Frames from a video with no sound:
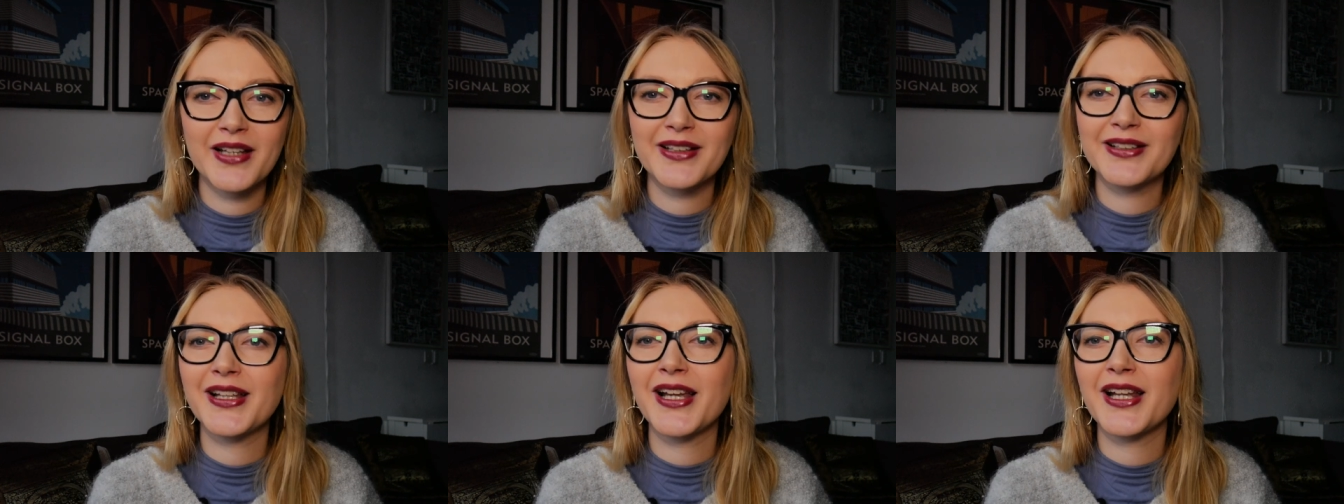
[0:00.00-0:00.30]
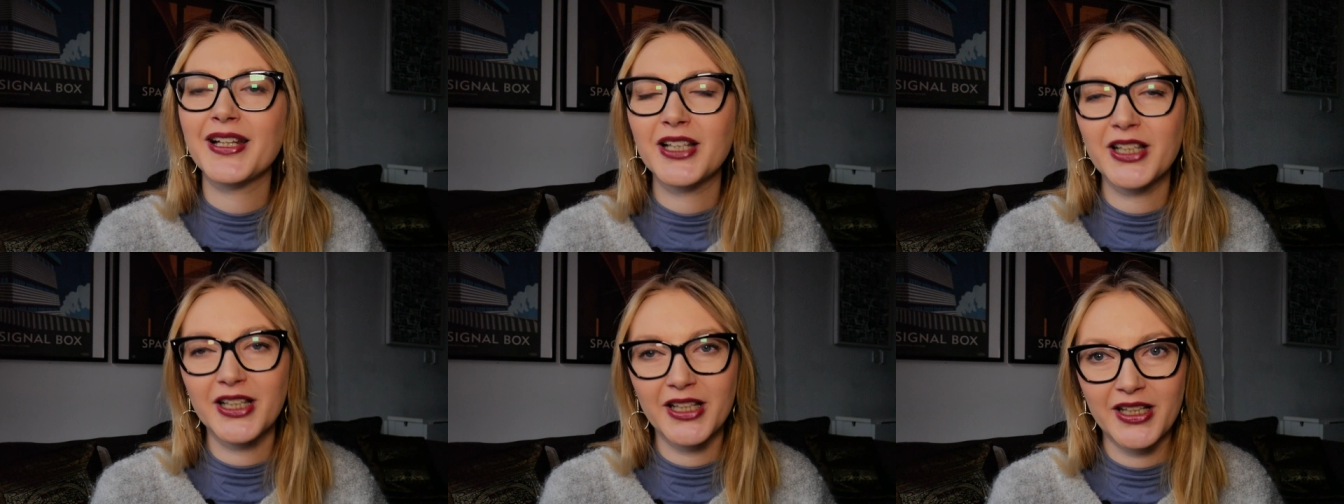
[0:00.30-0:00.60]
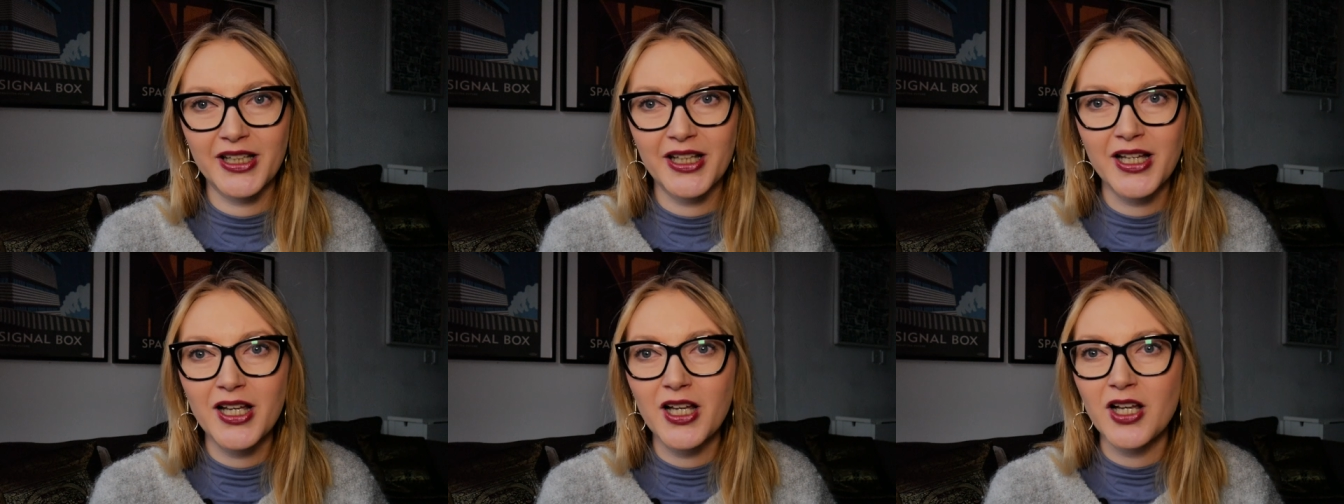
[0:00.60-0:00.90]
And then
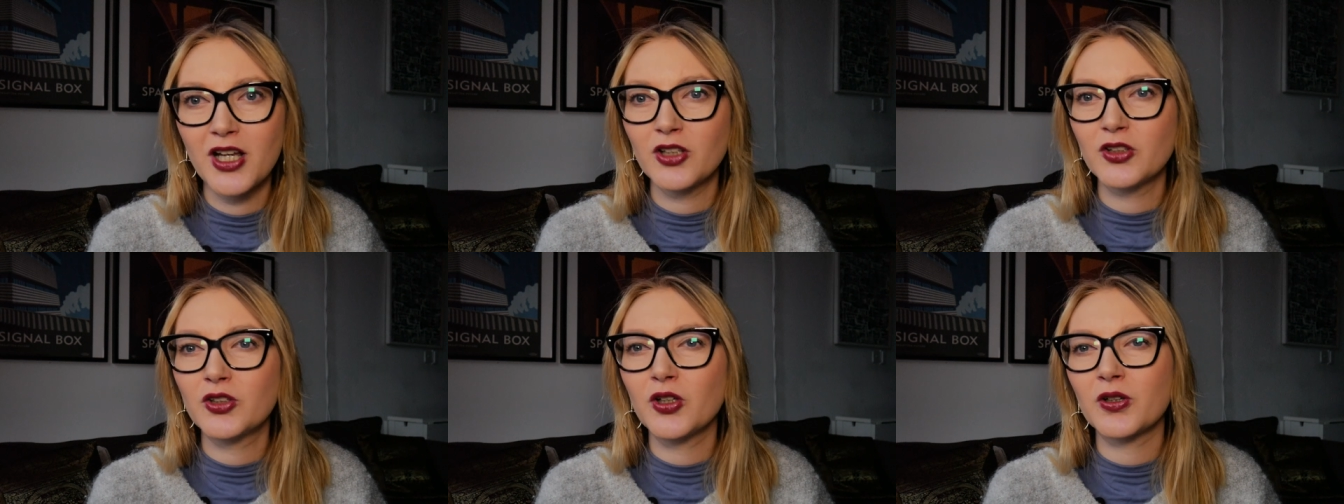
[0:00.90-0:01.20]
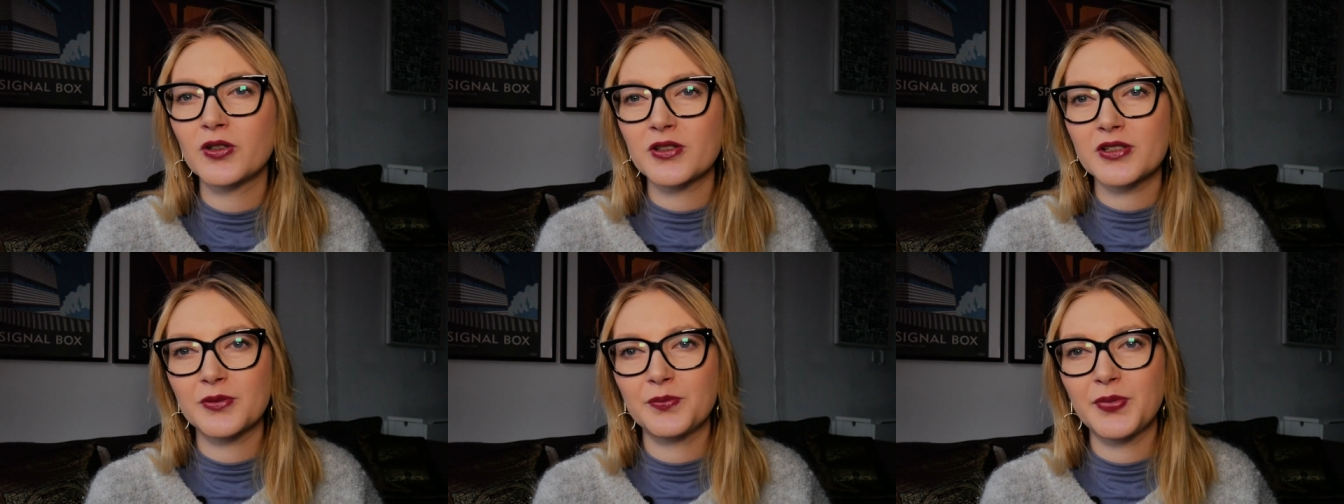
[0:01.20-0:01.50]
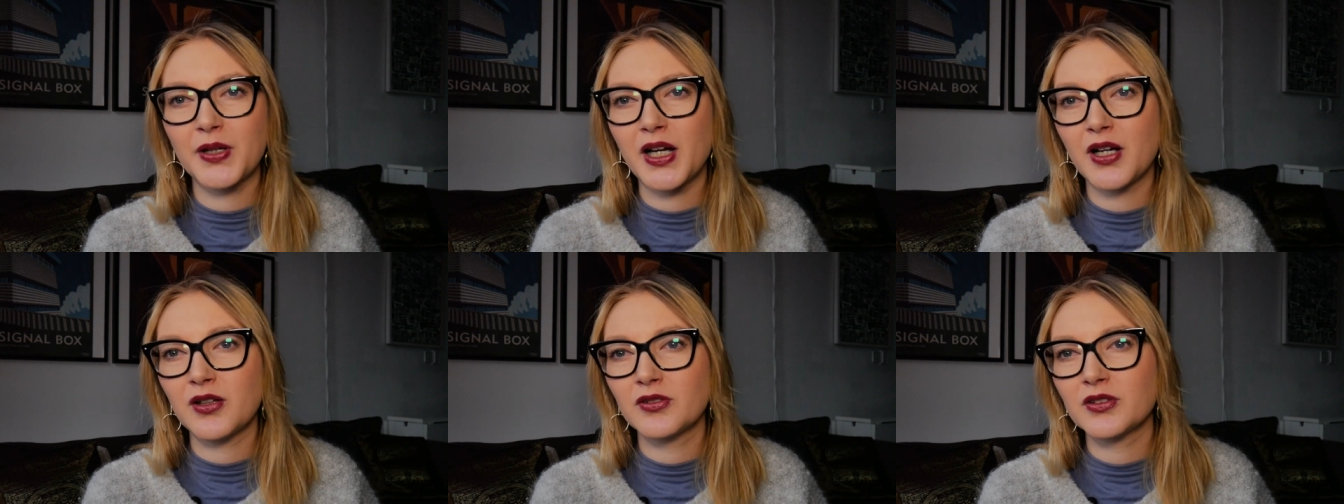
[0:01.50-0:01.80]
he talks
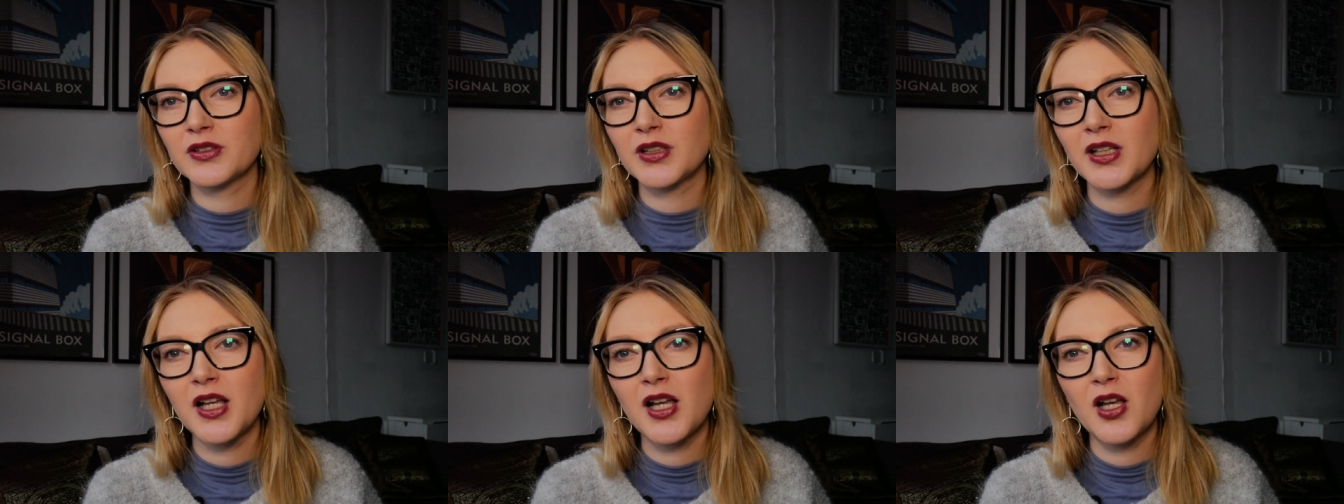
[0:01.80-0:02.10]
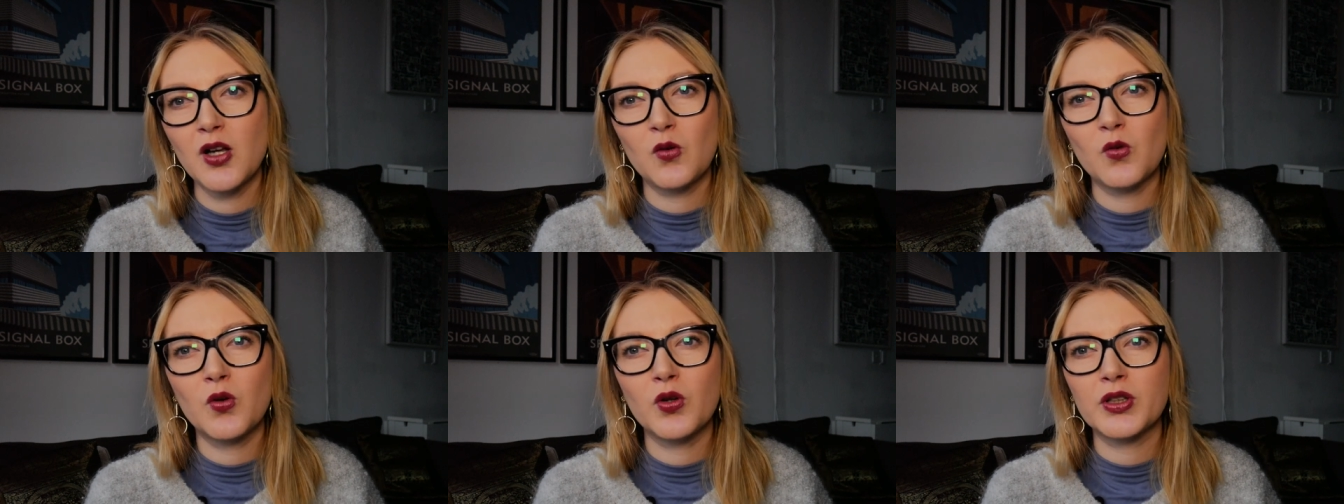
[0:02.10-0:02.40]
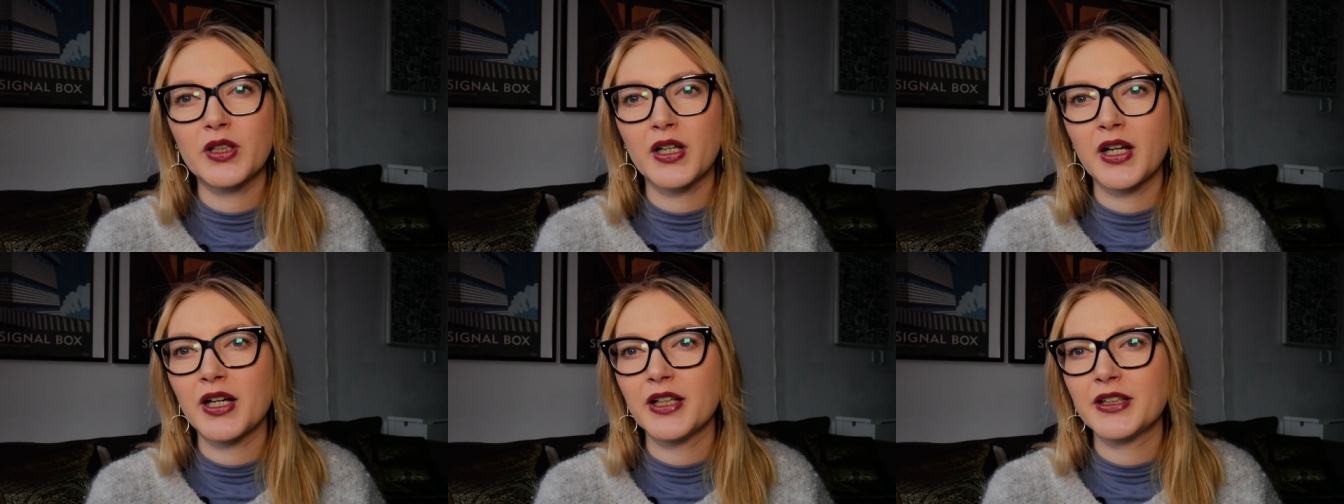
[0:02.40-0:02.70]
about
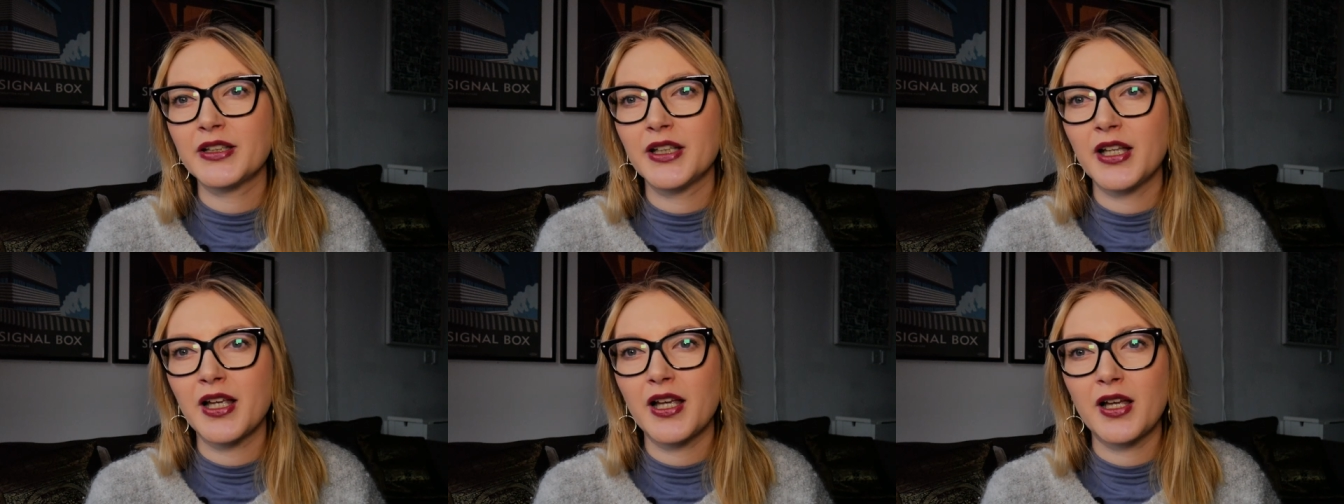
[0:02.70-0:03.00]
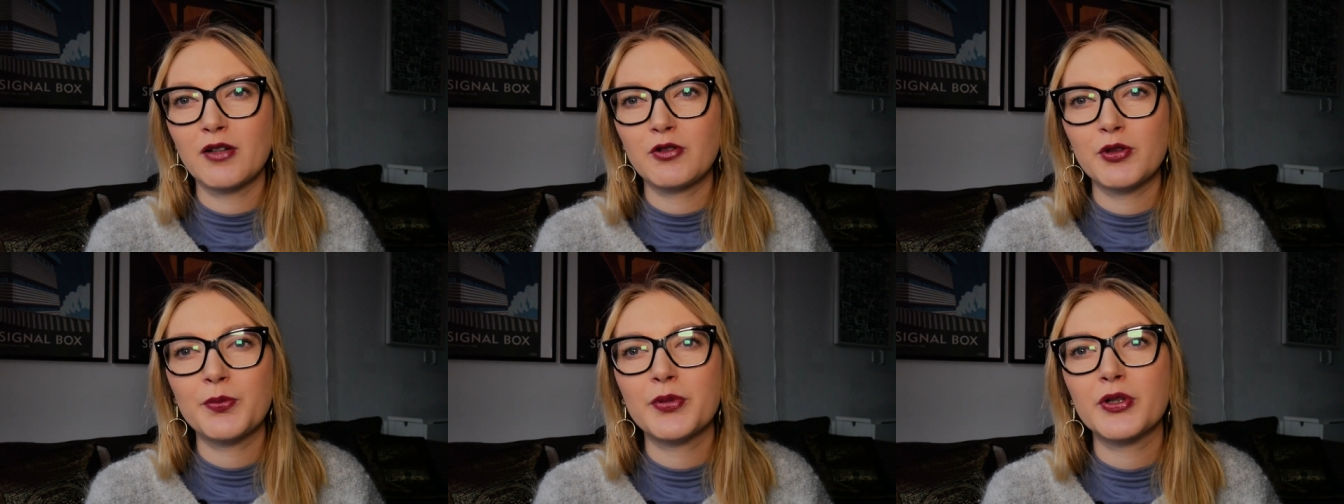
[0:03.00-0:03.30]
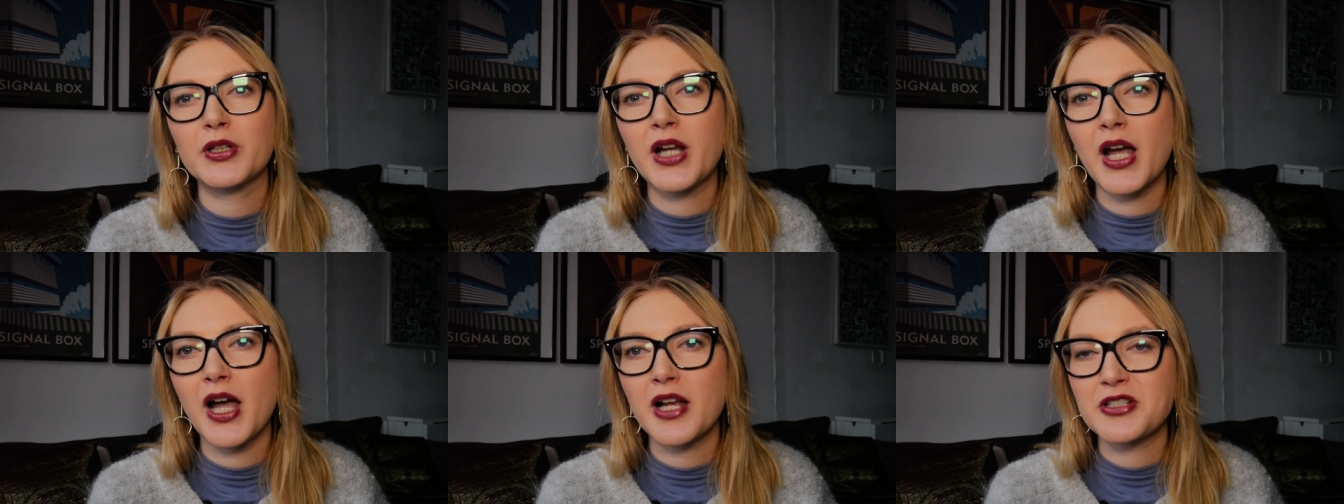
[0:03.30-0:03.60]
what are the
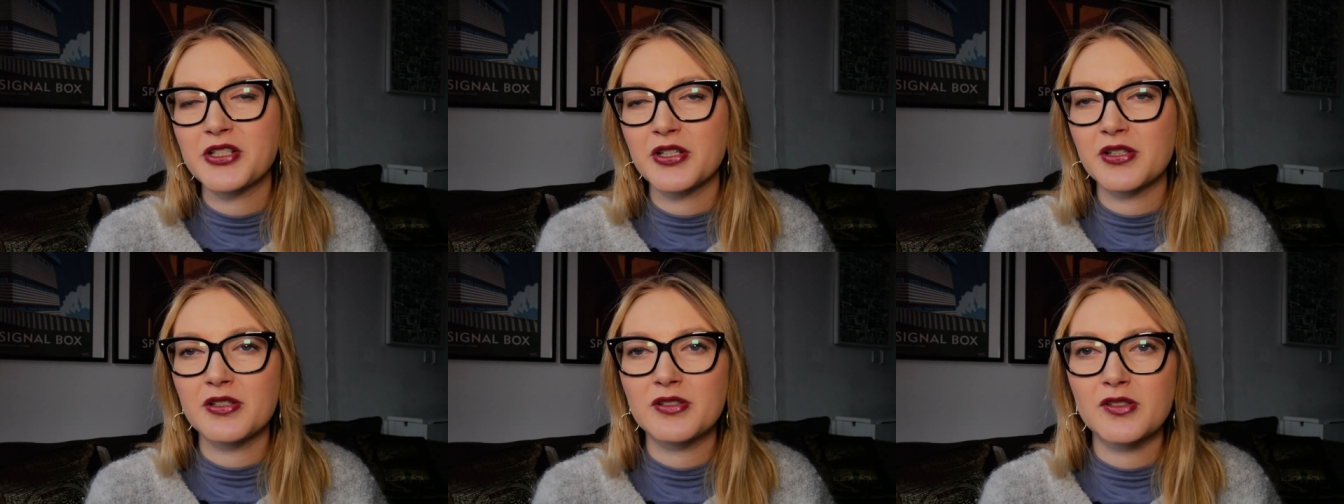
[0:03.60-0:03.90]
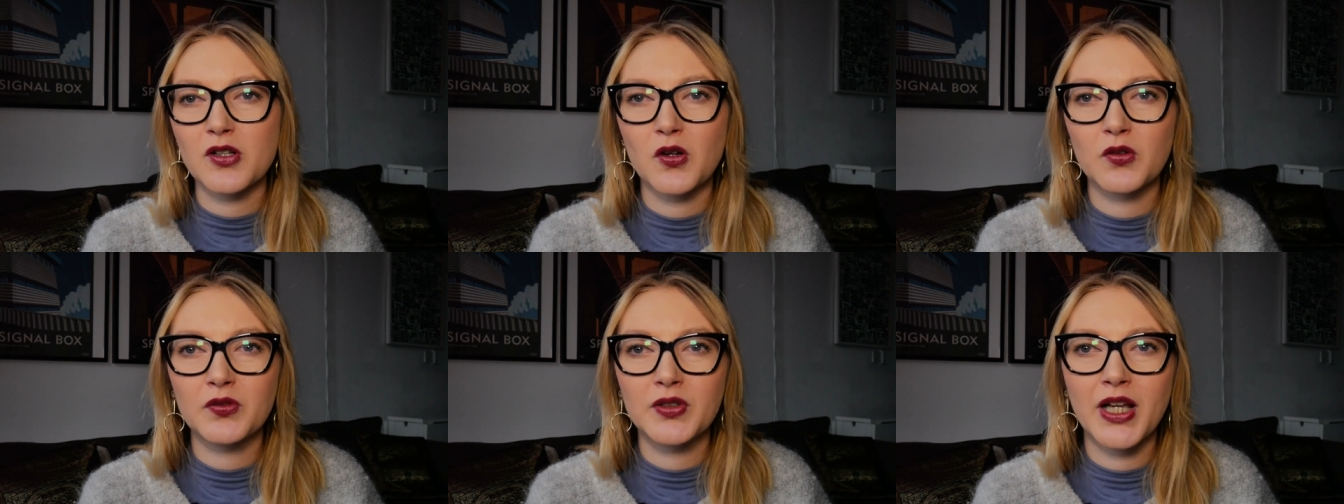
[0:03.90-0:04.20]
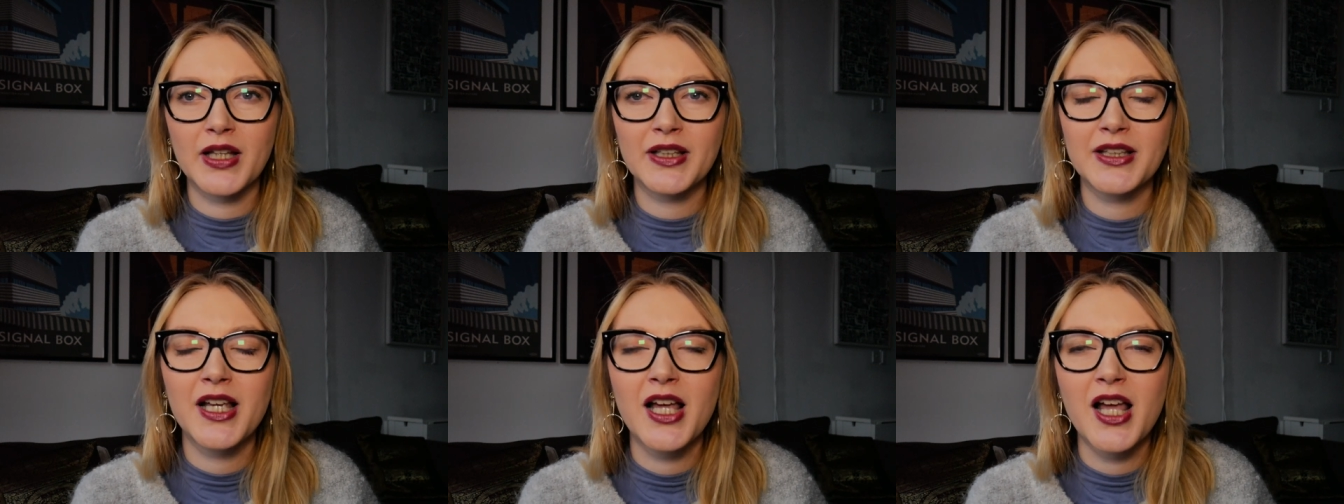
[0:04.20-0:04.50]
repercussions of
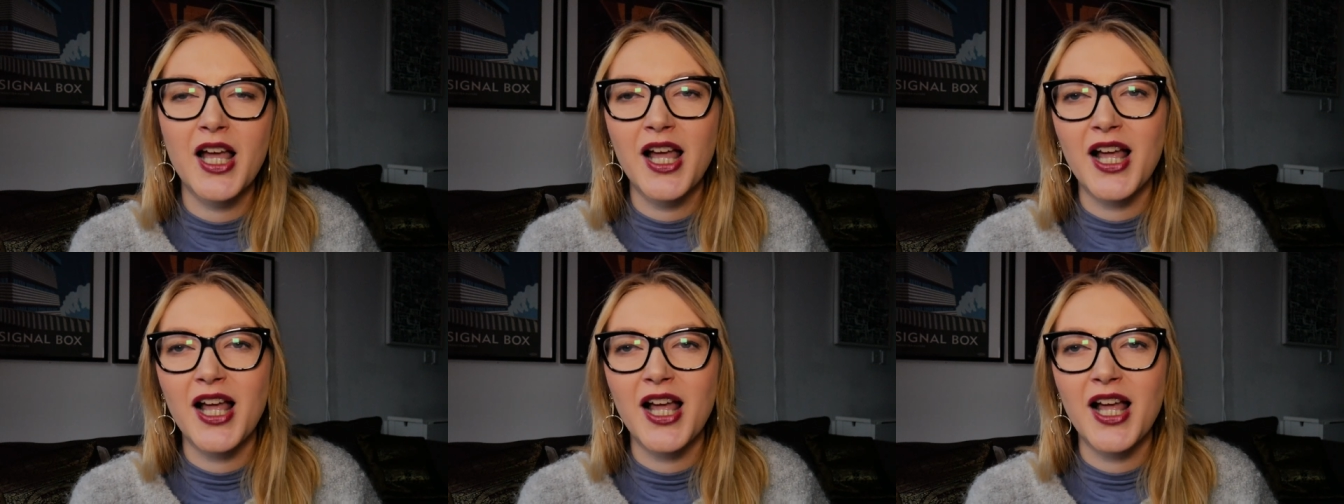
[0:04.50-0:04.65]
that